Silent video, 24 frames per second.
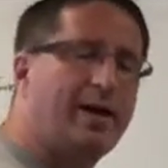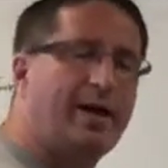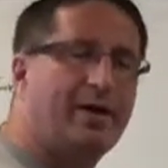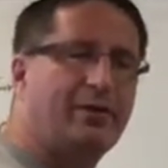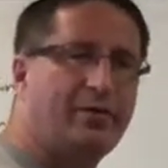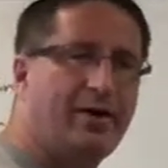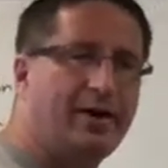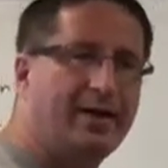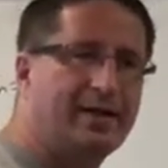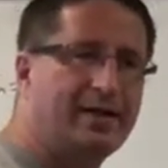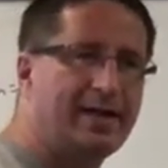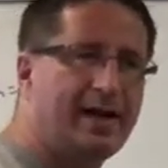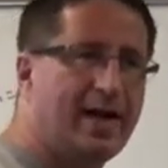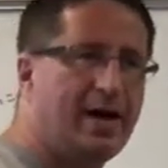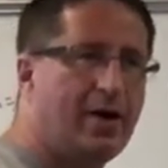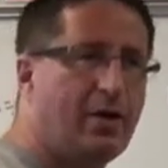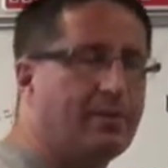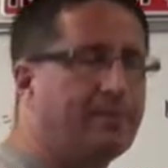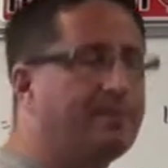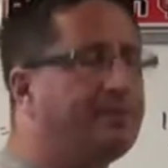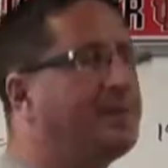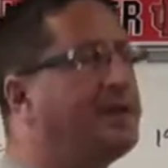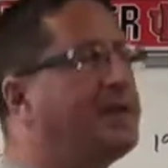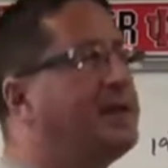I'd write it
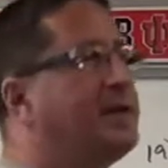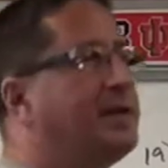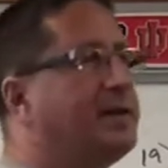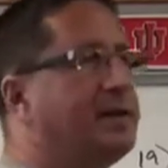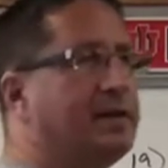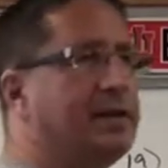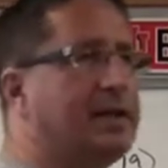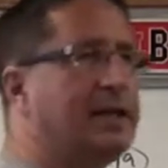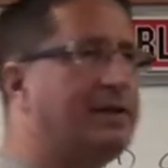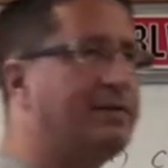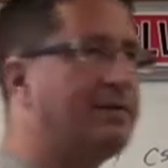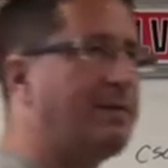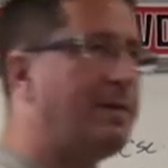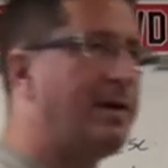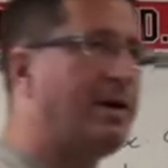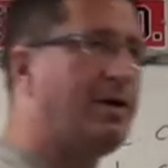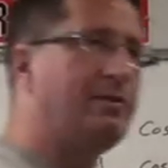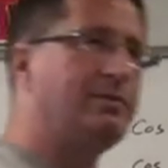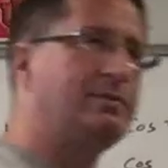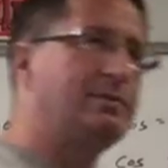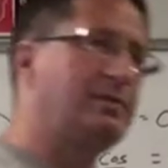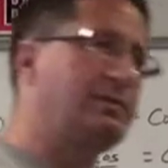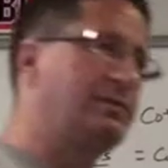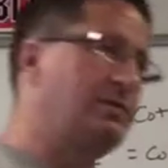down leave
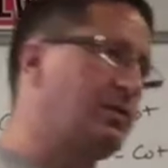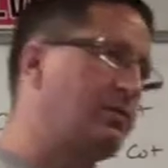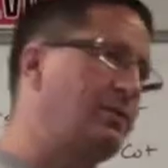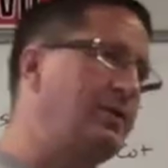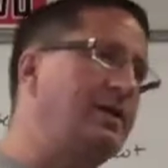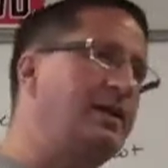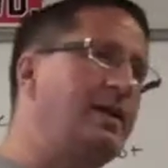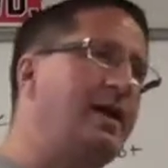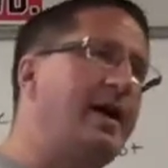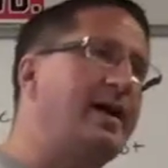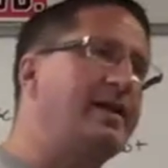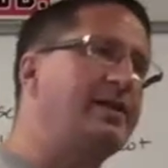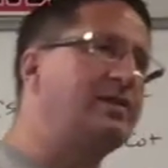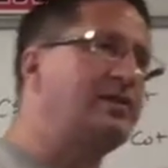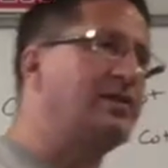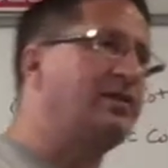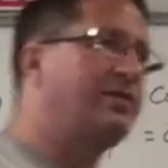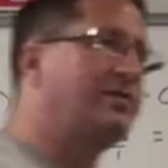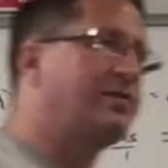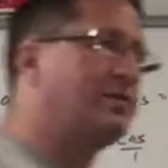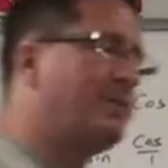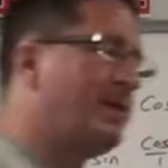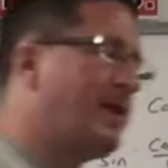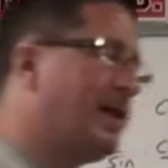about three lines
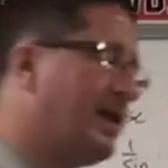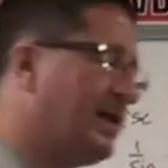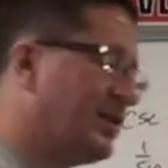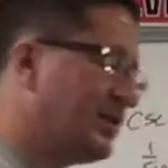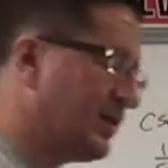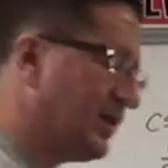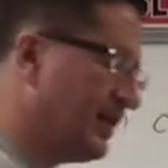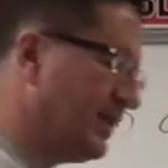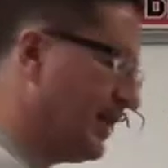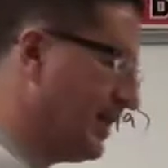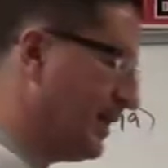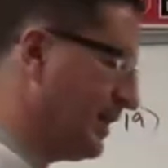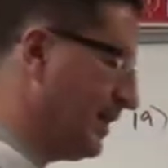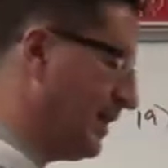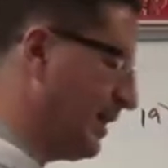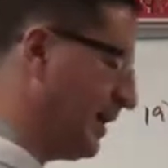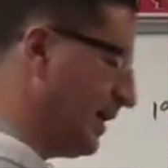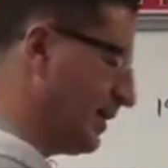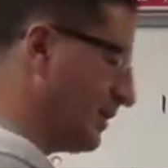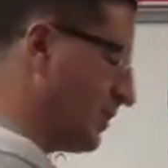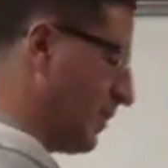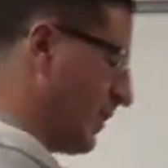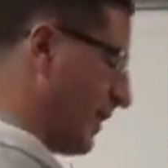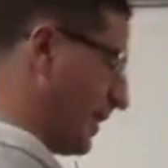of space, and then
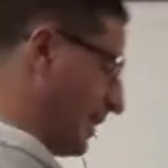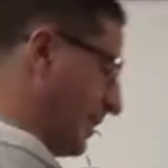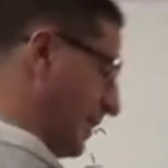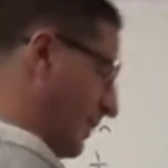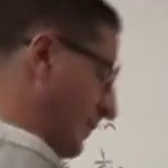uh, go on to